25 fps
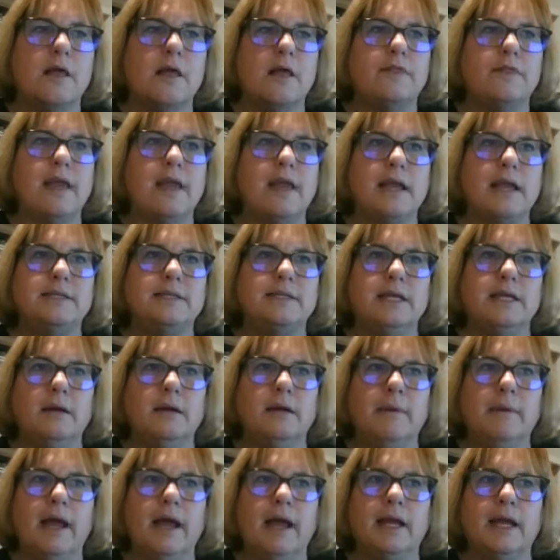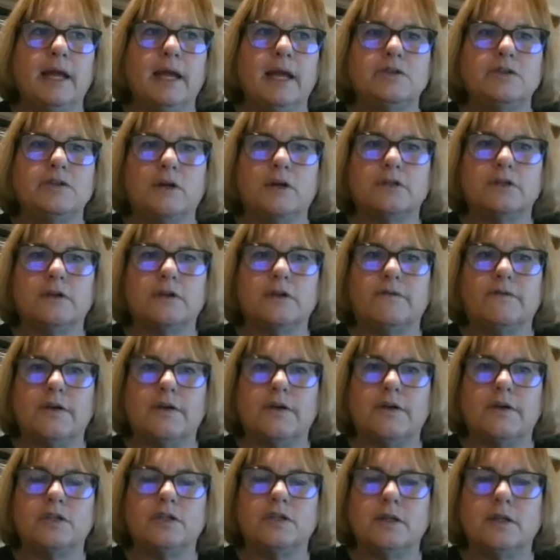The idea behind structural
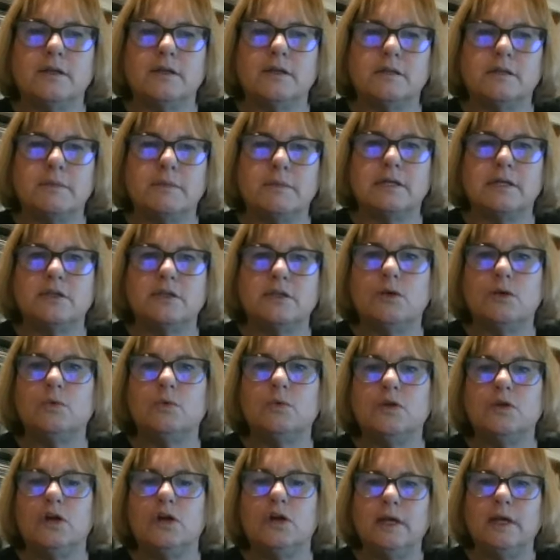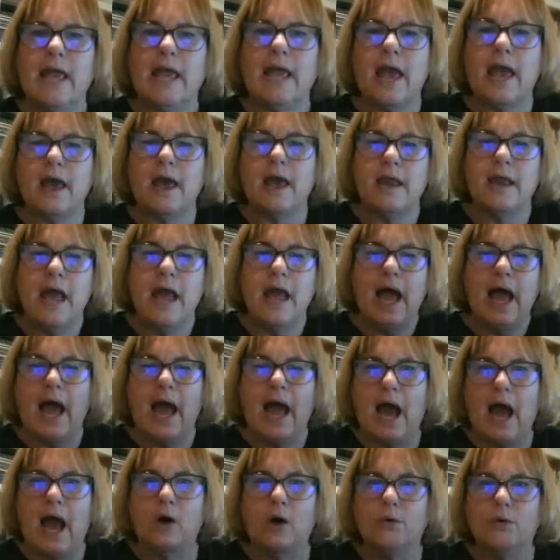functionalism is you look at
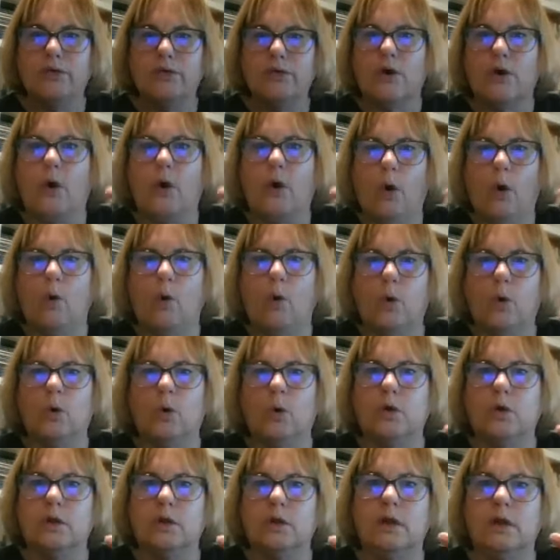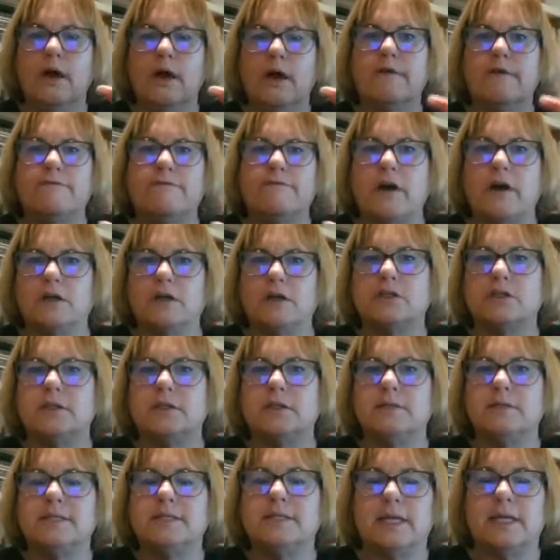how the whole
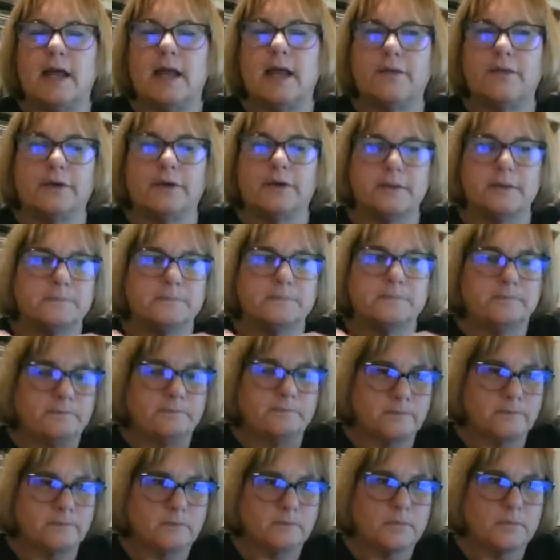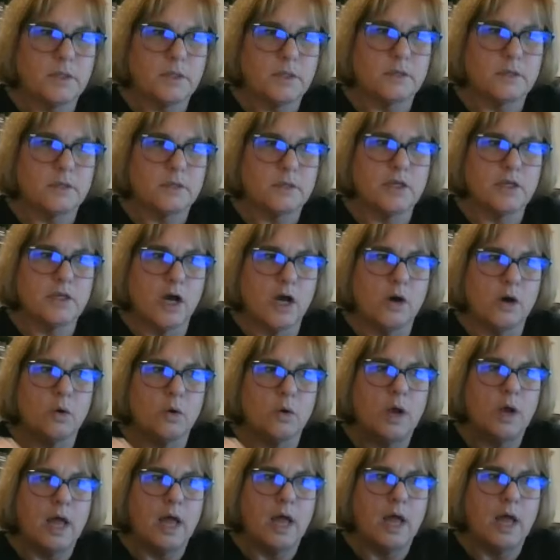functions together.
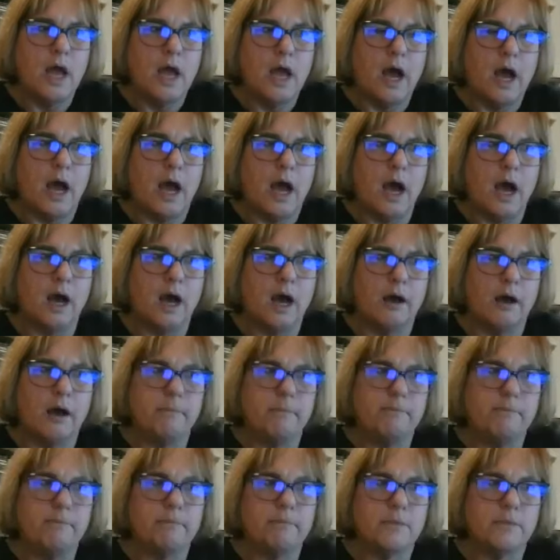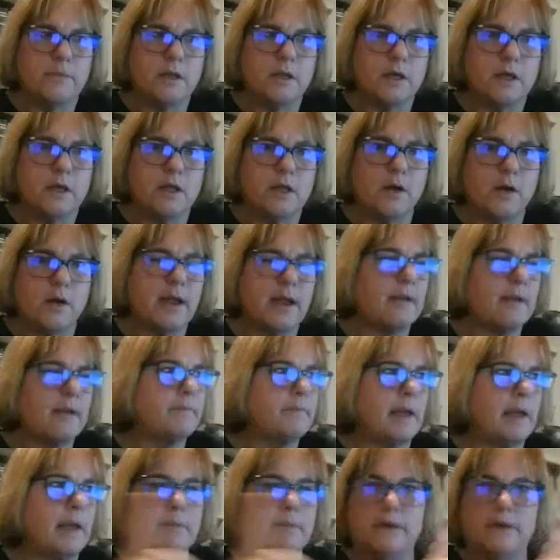So, and
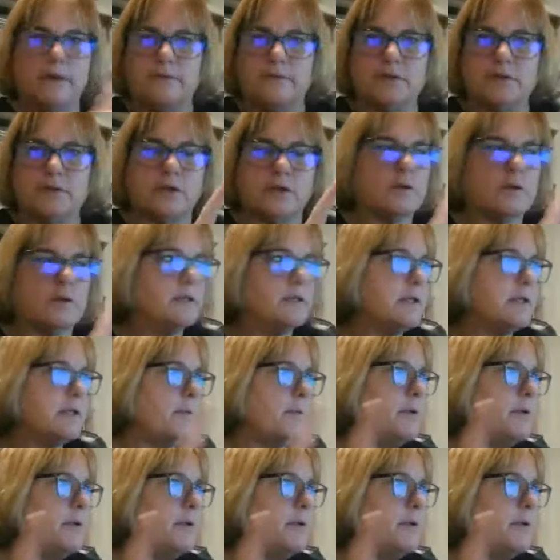I'm going to turn because I